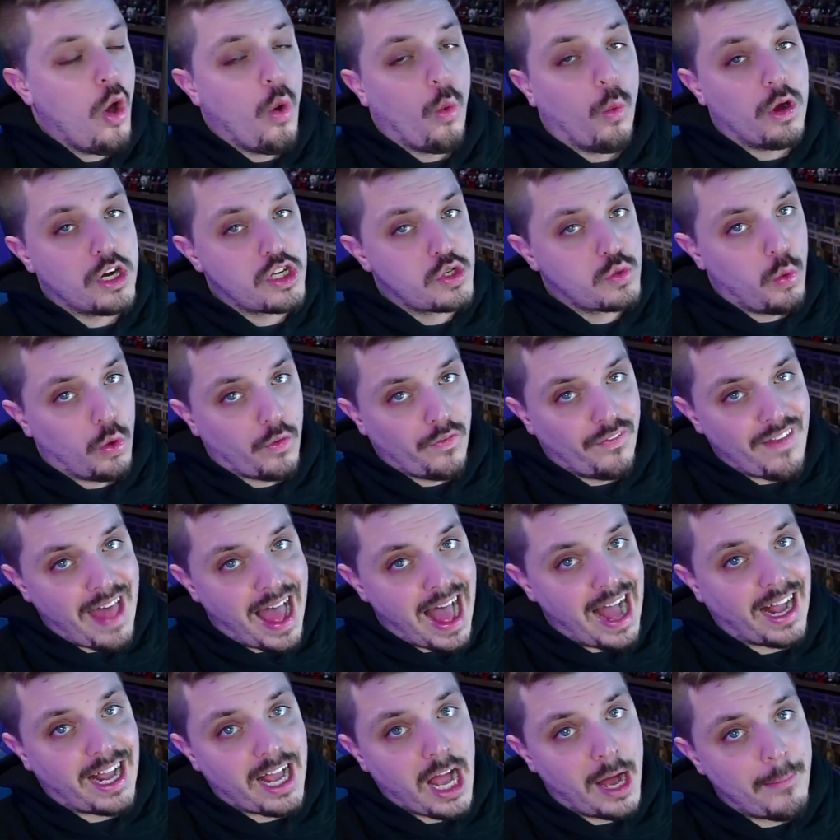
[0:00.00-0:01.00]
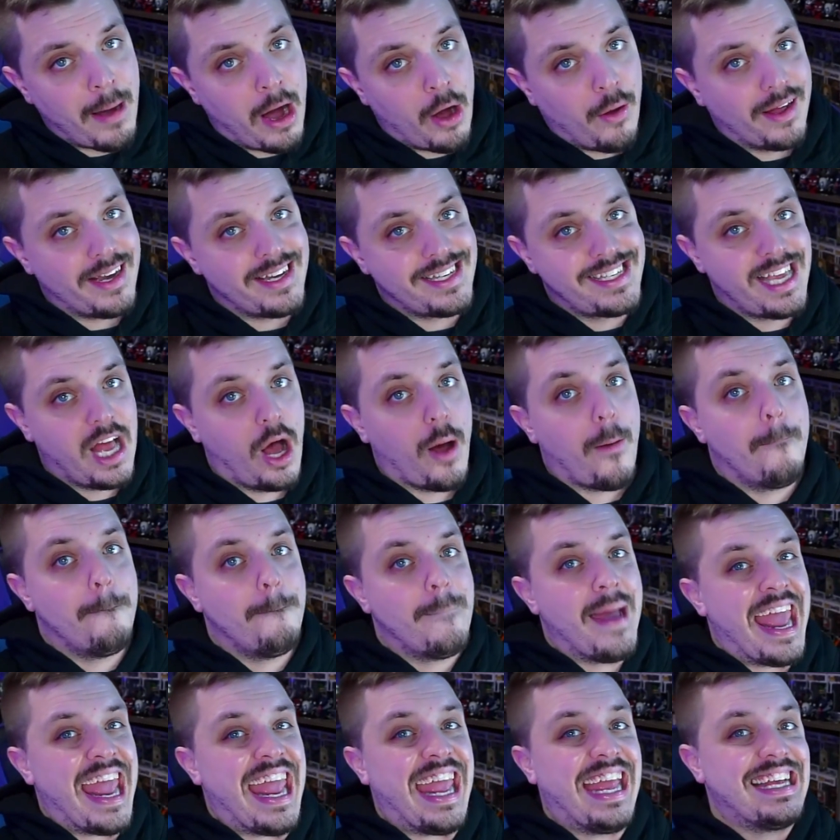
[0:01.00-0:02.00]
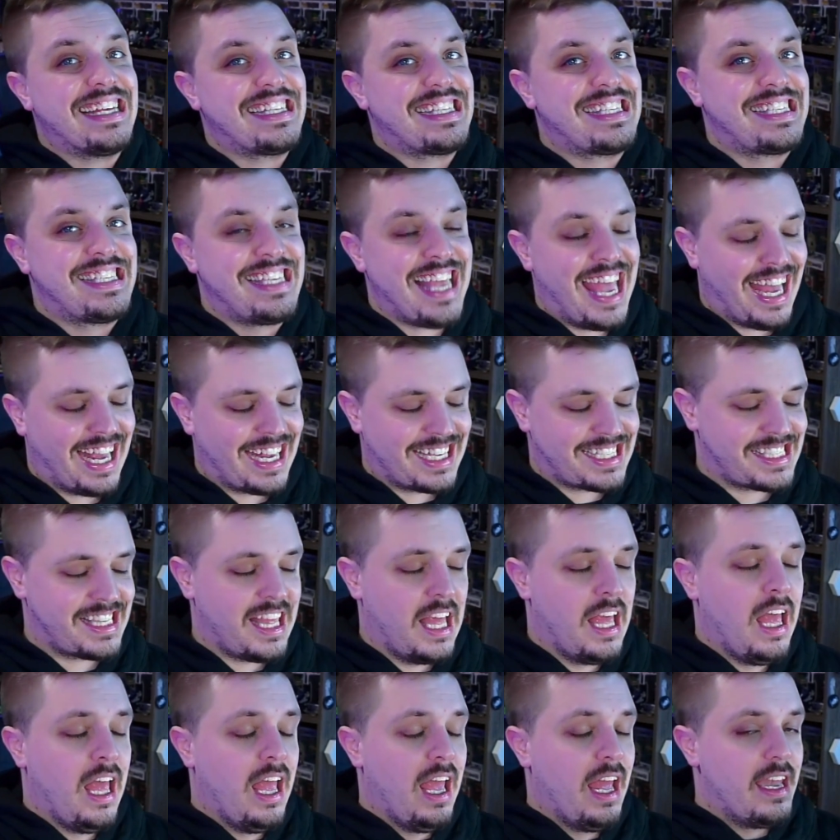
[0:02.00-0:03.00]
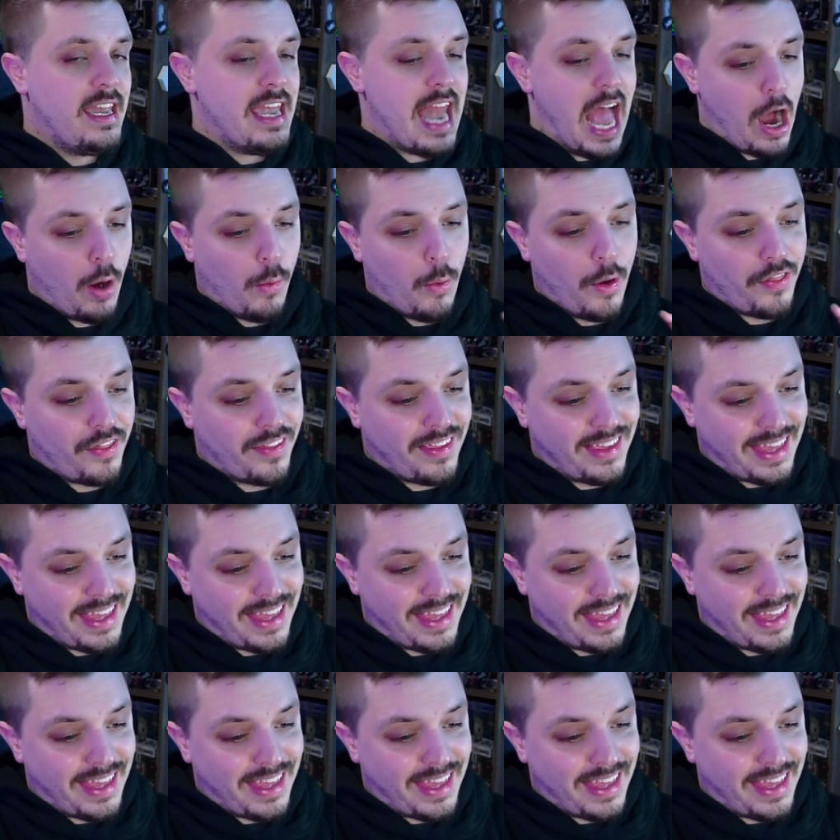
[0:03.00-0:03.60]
which will not come out until May 6th. Now with